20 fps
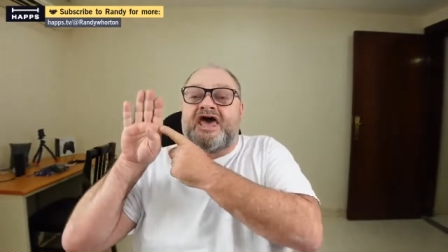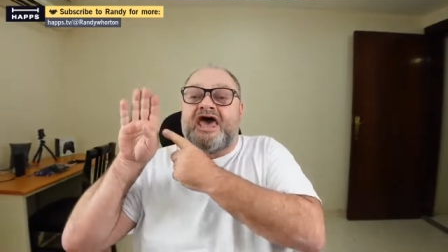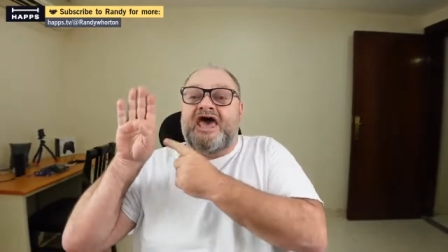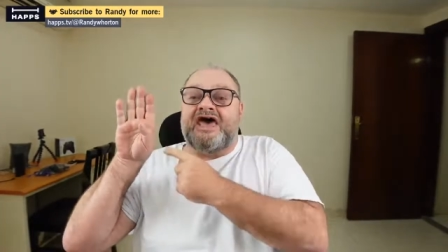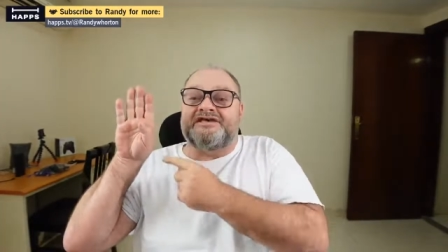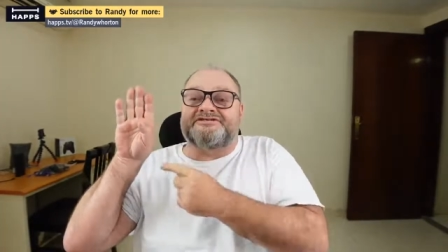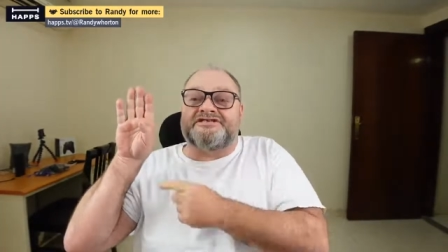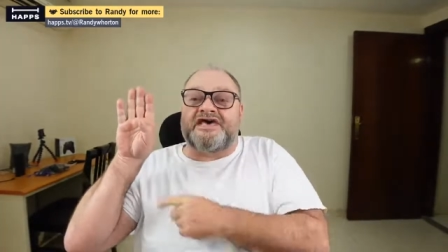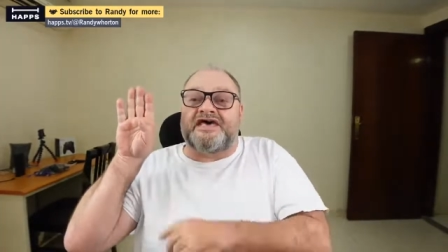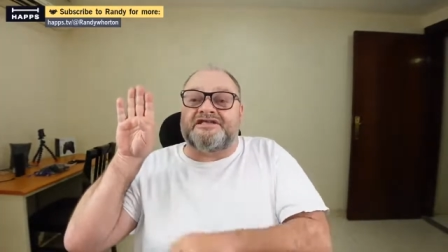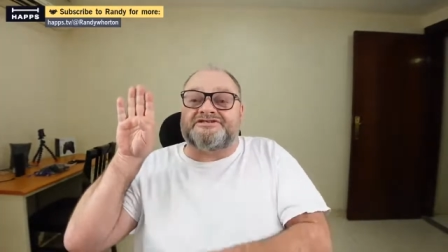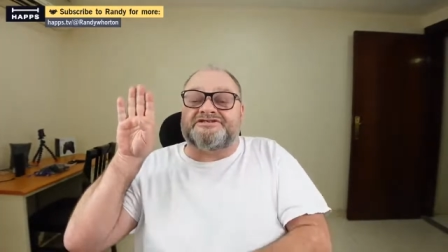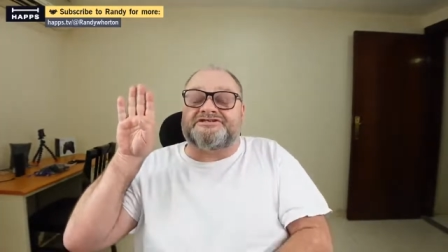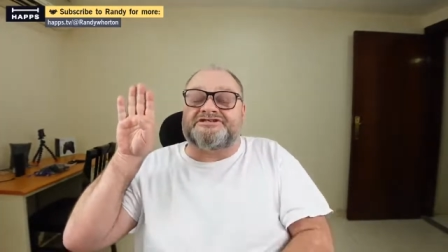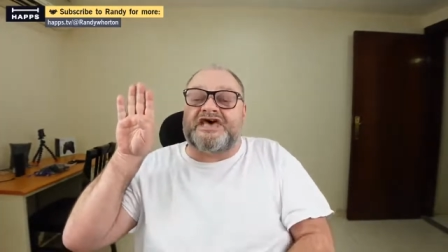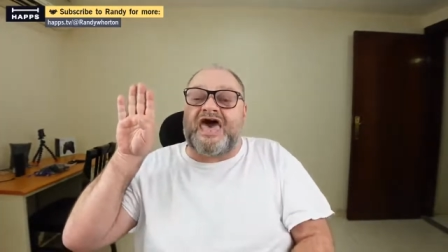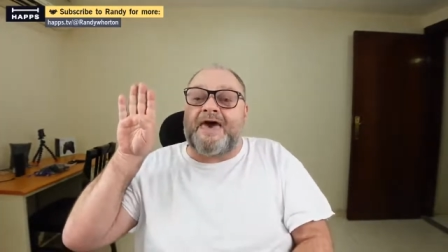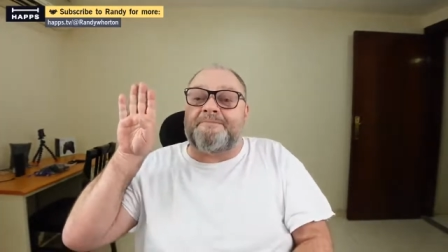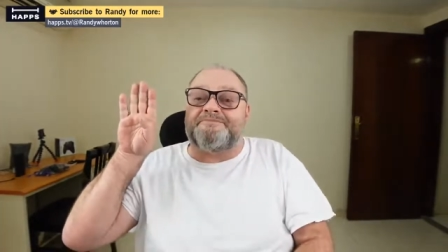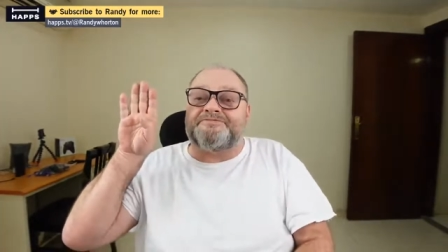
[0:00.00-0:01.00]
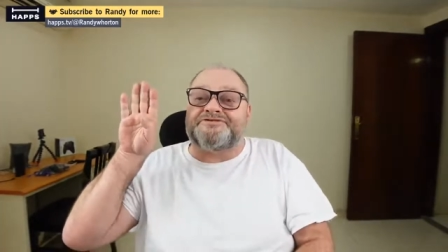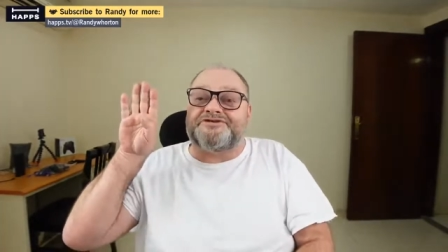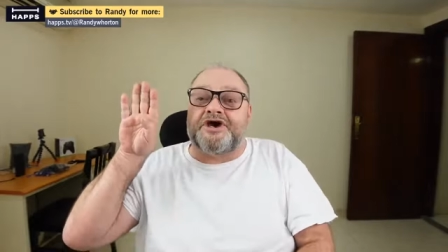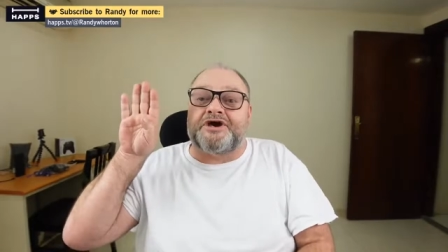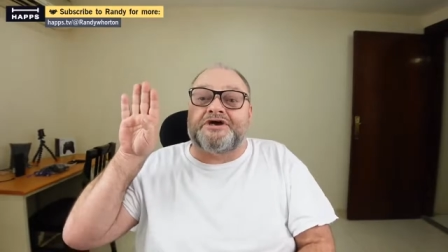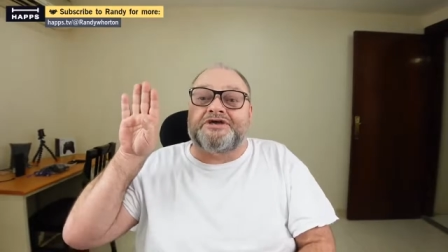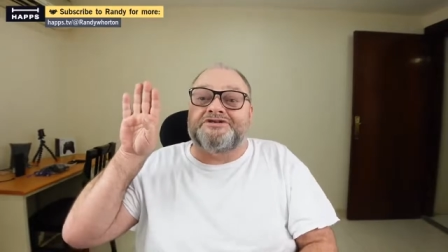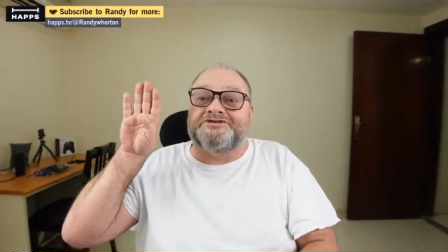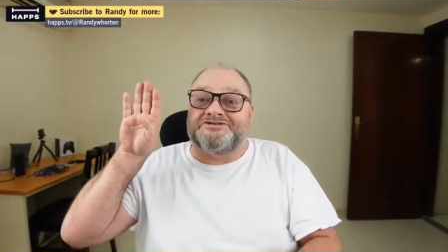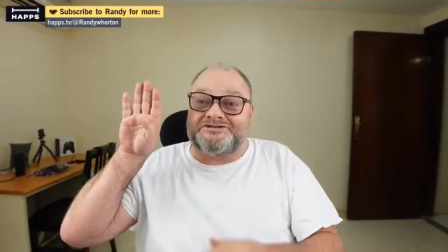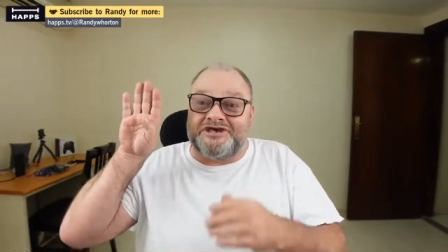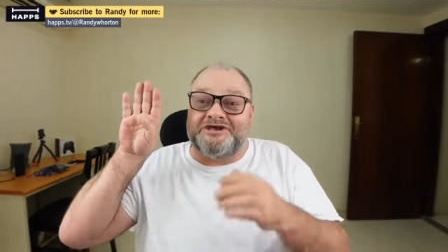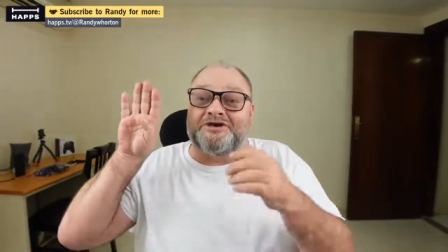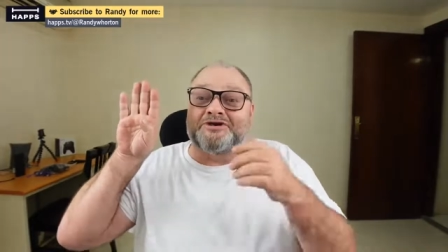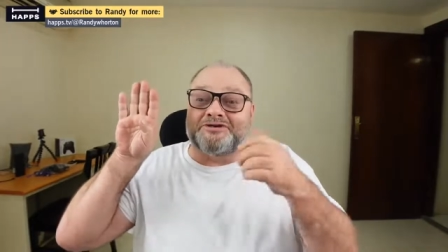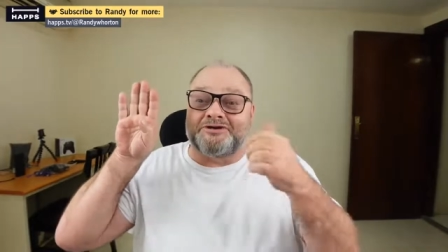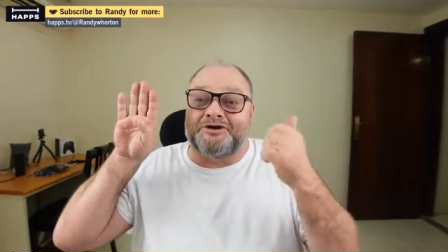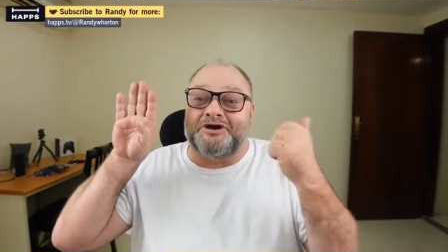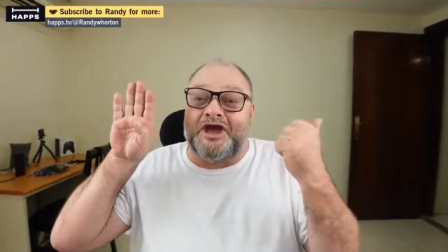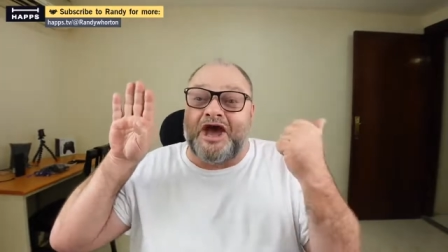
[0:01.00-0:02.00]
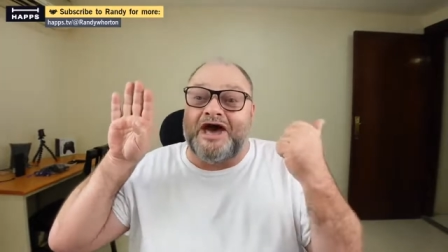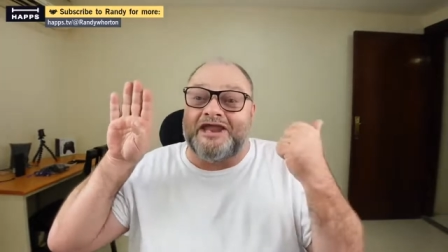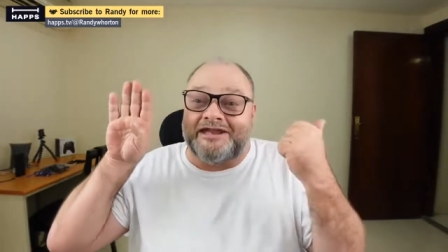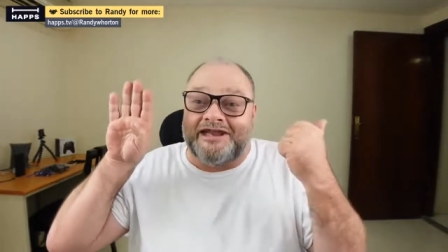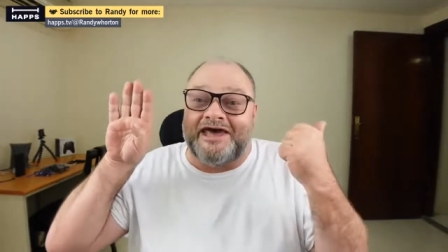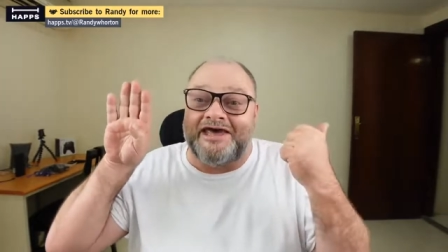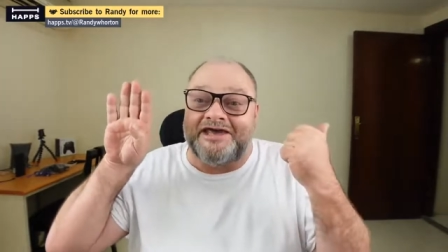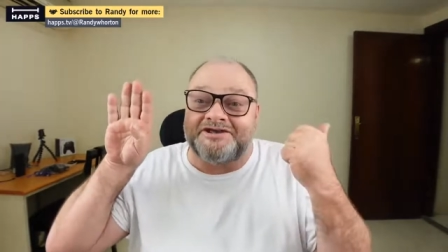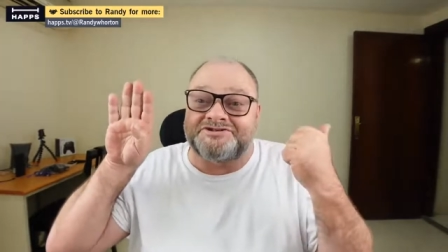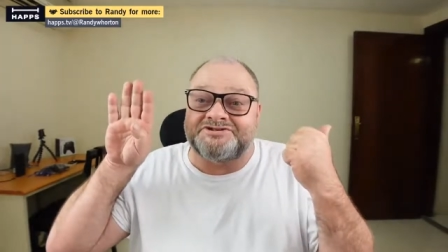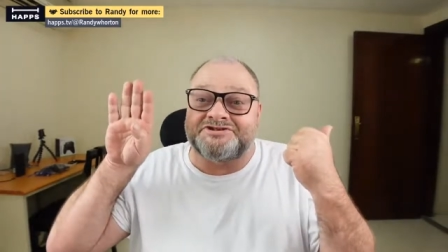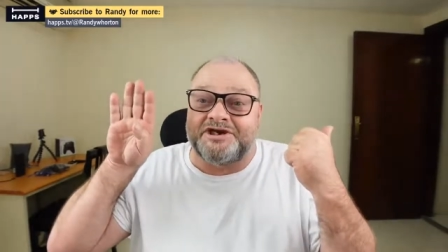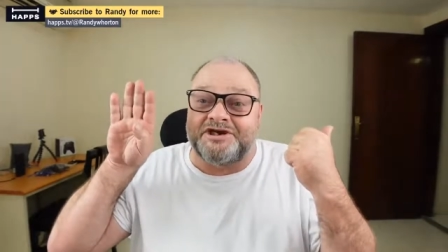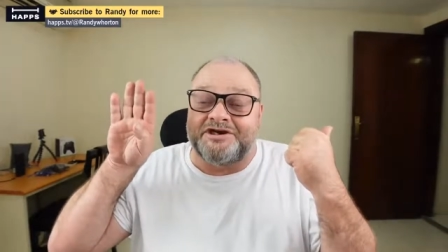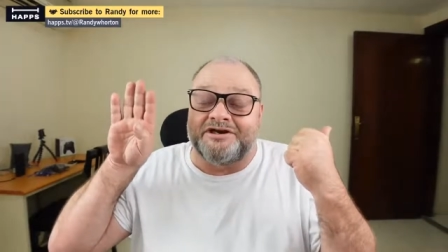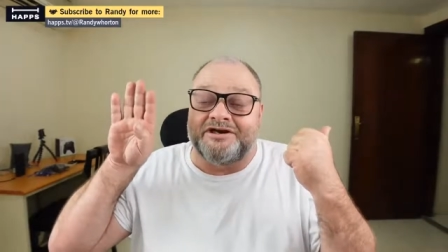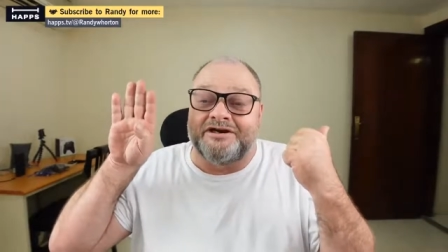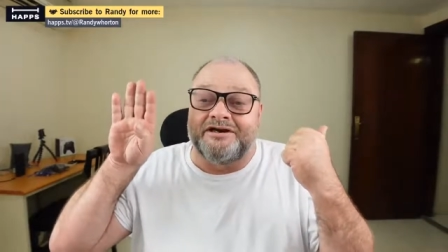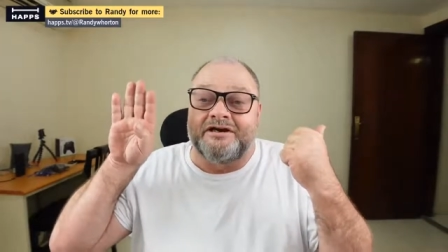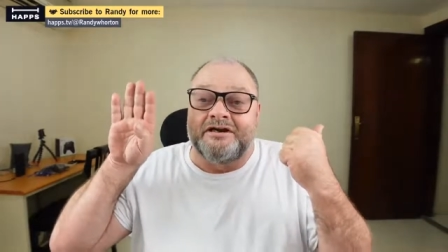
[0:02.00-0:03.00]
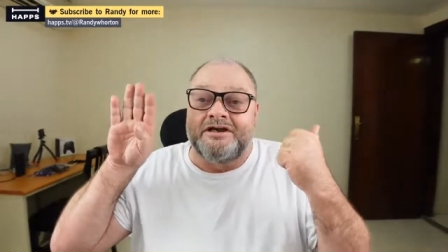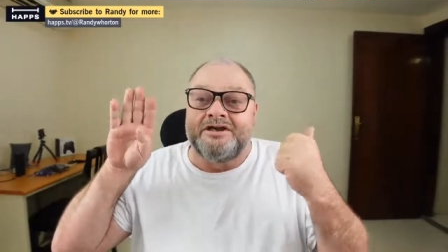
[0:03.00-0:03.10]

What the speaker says: as that sap-sucking senator got last year.